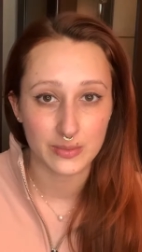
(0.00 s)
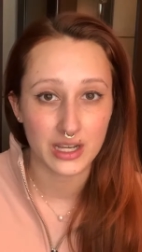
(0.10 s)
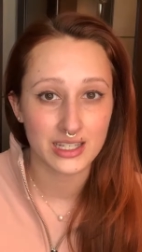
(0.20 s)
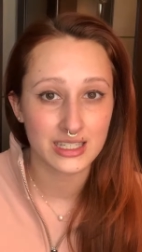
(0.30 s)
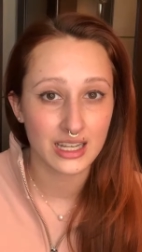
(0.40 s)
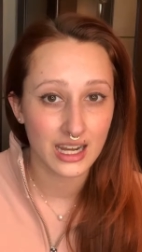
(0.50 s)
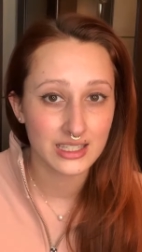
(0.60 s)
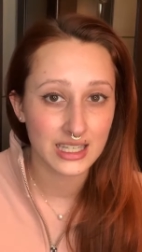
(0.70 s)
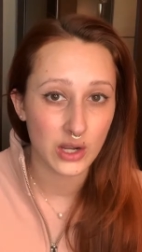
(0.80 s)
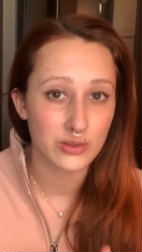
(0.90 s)
because it
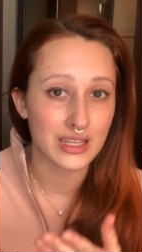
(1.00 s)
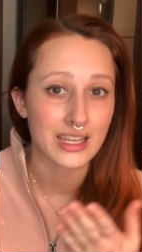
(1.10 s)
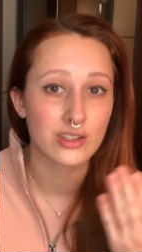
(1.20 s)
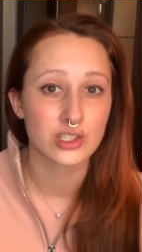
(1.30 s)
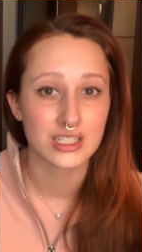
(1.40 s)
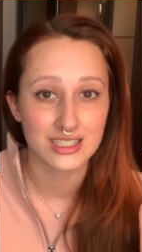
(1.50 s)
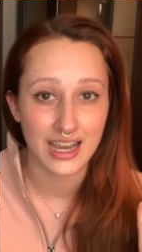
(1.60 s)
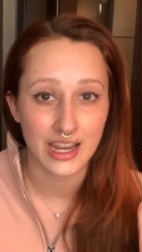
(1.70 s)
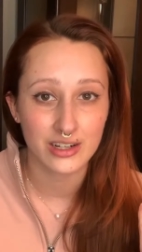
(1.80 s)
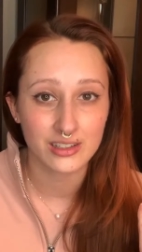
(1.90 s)
cuts out the English
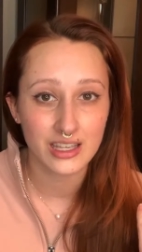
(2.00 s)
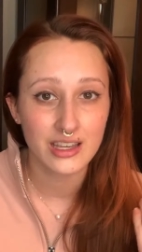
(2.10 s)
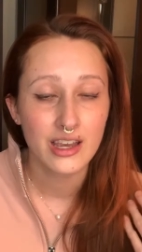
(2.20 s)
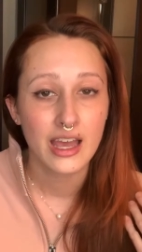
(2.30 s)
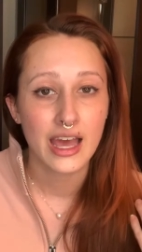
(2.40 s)
entirely